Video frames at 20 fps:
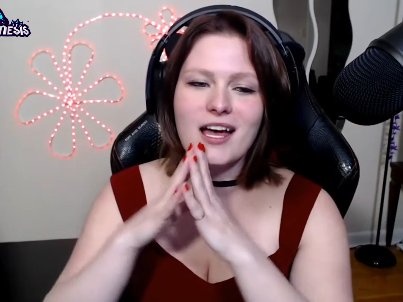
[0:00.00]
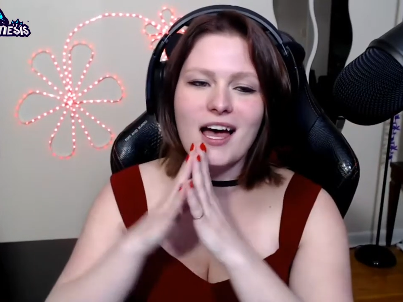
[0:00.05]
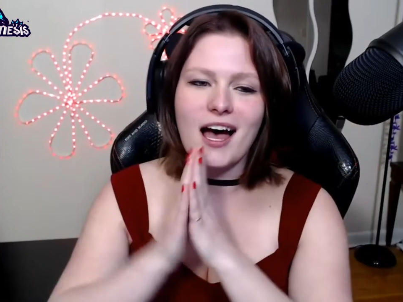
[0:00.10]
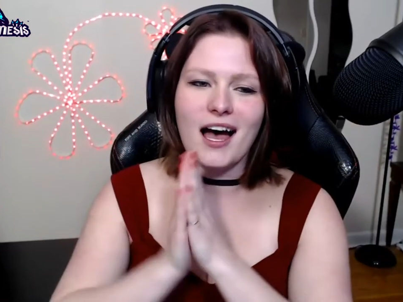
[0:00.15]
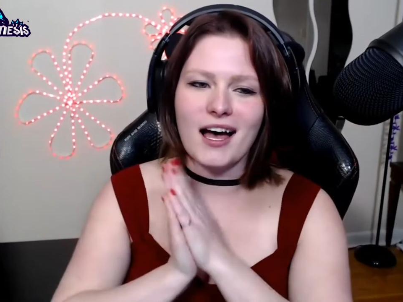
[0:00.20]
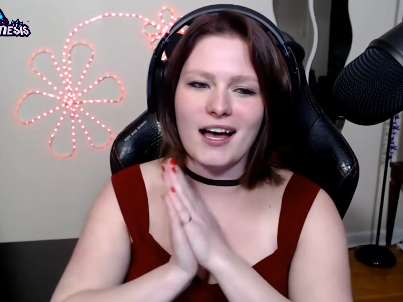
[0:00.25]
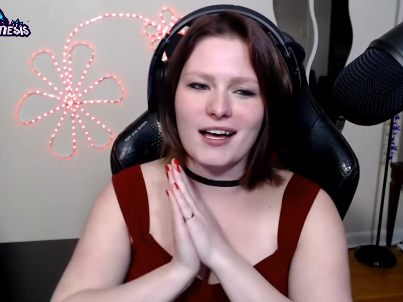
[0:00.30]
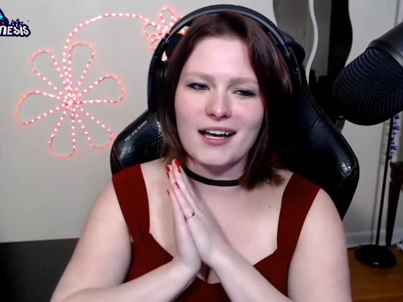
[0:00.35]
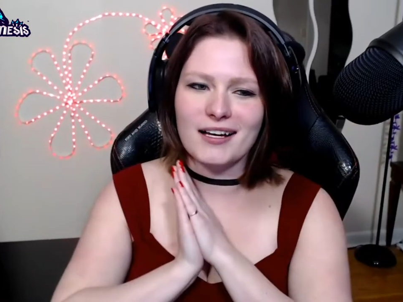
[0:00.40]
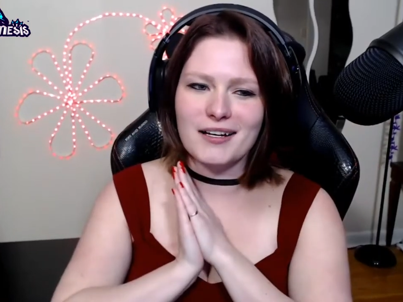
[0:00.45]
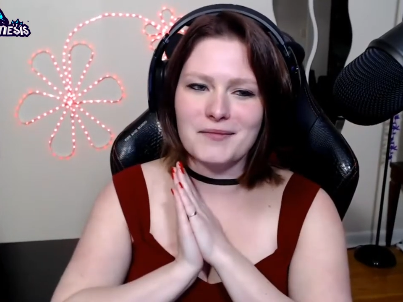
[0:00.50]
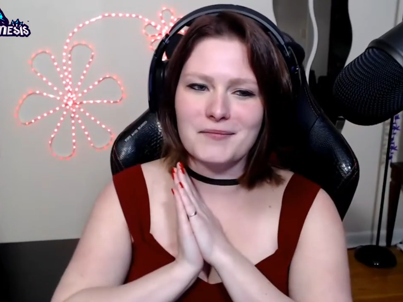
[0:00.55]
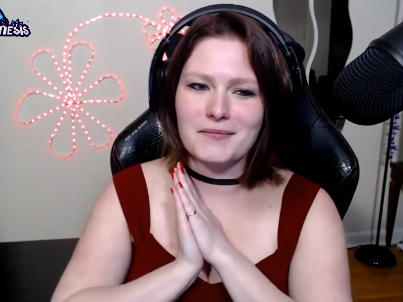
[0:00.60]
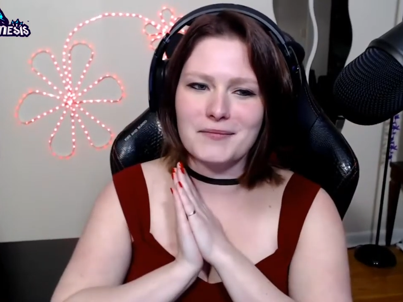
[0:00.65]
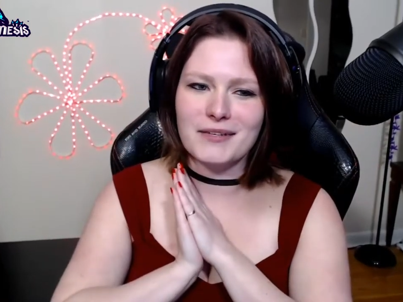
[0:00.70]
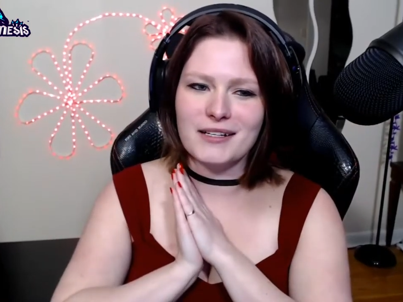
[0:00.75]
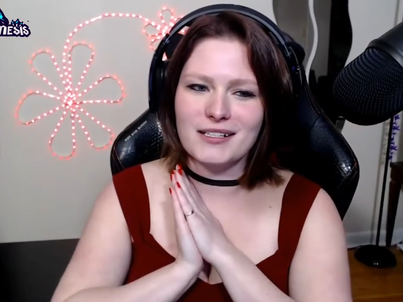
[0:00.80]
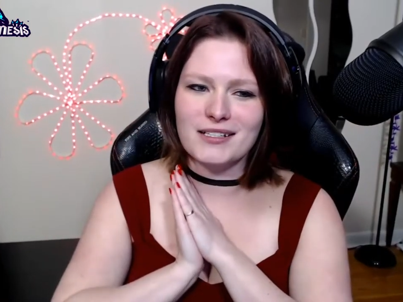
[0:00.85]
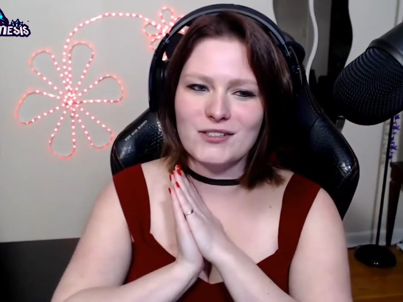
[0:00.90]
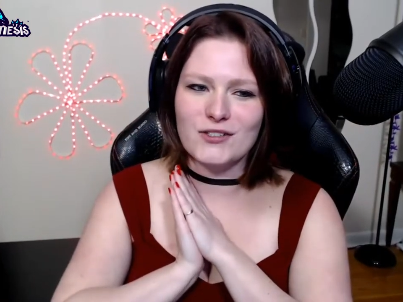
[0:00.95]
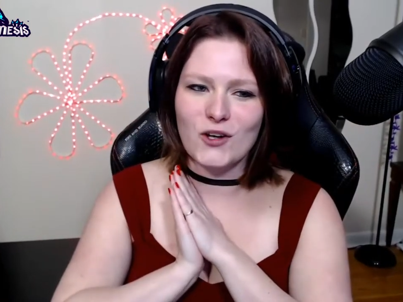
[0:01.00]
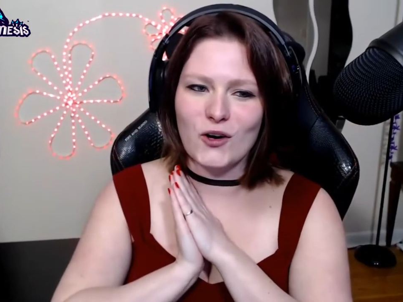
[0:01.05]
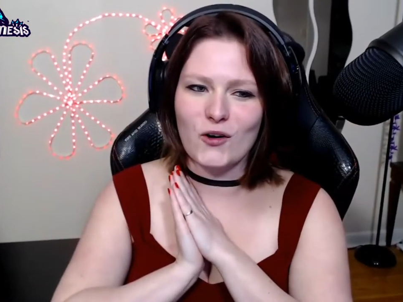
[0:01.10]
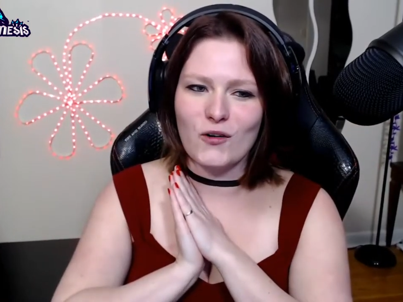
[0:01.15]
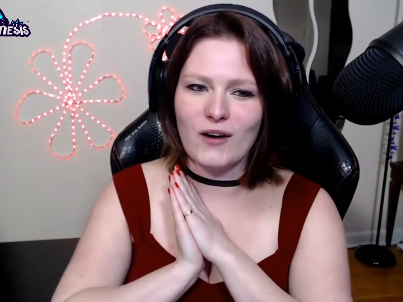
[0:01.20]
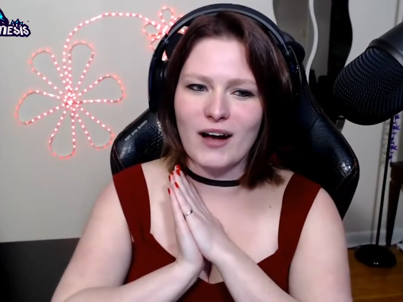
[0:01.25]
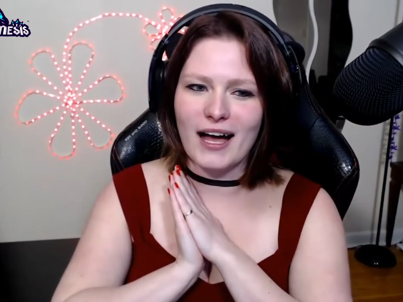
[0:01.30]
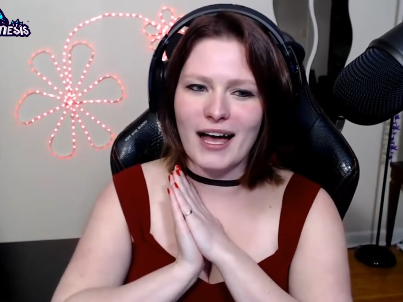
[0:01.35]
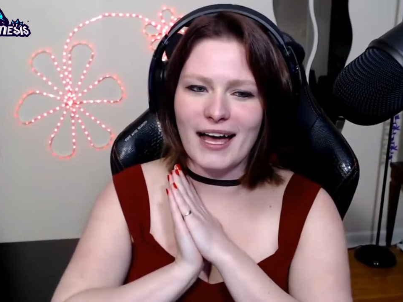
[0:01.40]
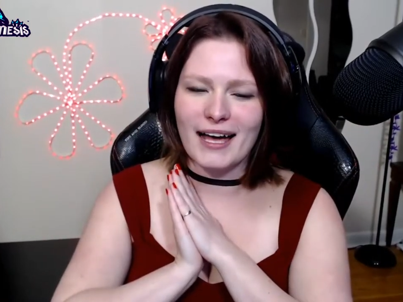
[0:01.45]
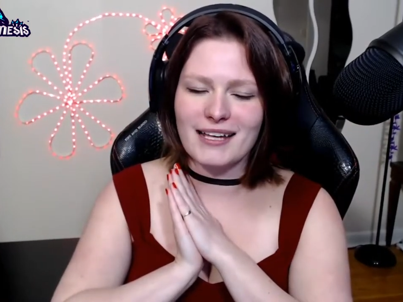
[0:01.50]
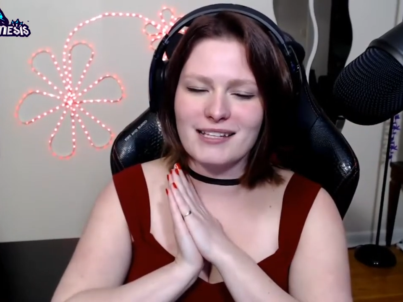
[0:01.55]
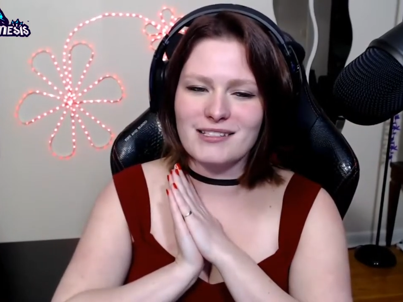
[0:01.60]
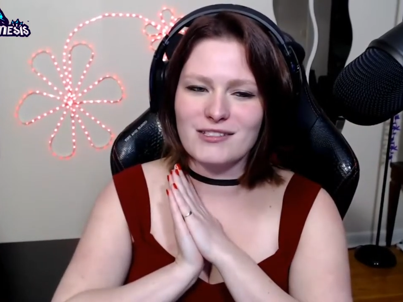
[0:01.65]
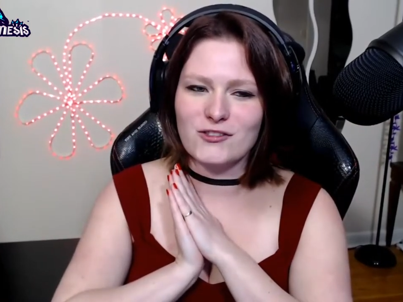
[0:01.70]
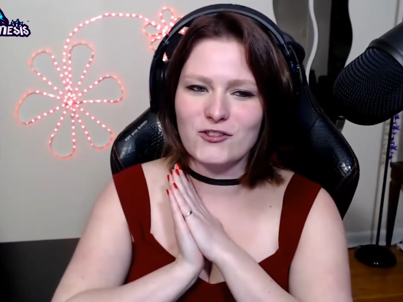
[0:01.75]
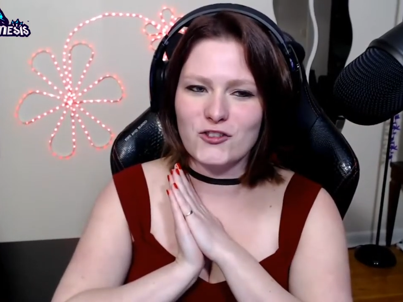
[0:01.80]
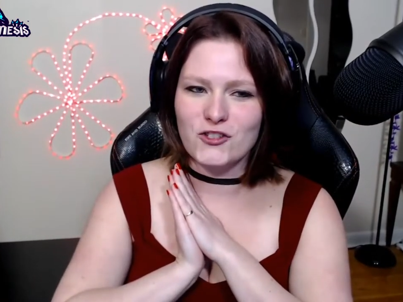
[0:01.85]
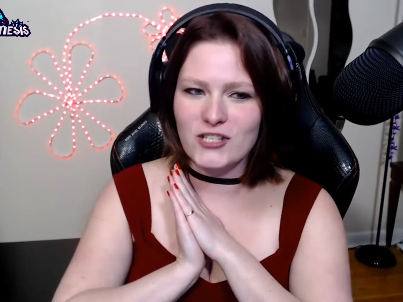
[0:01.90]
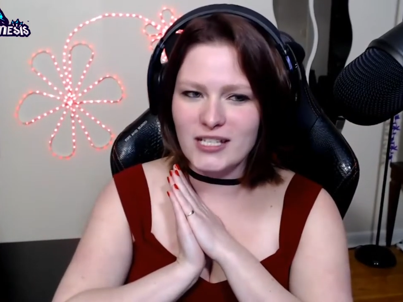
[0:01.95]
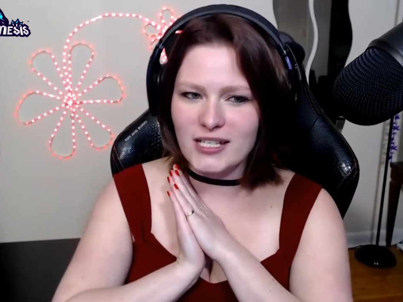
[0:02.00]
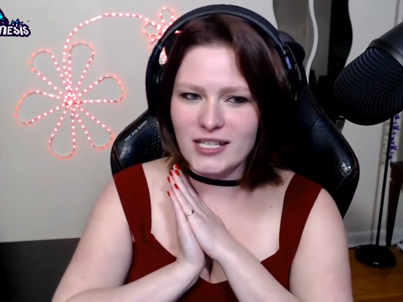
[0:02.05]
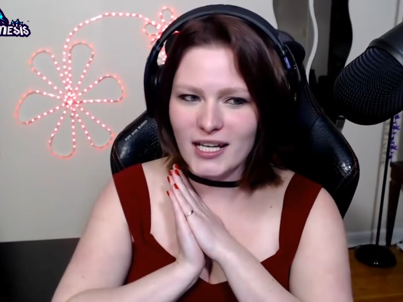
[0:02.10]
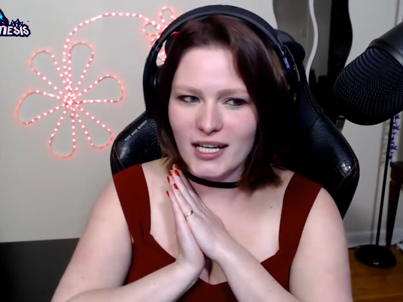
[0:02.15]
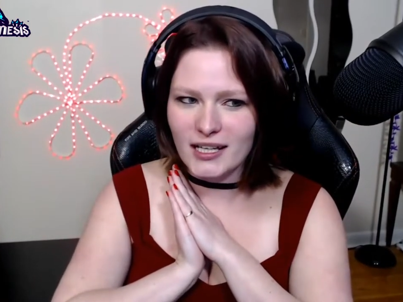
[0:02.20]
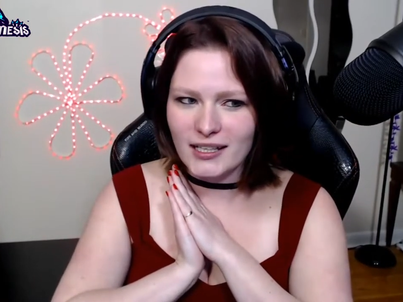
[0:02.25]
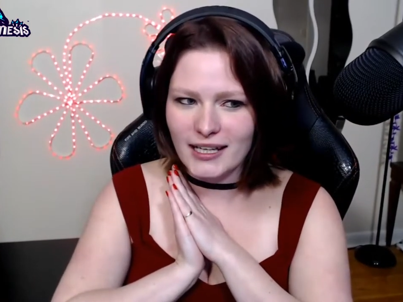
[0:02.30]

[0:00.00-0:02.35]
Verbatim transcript: Um. So as Gina,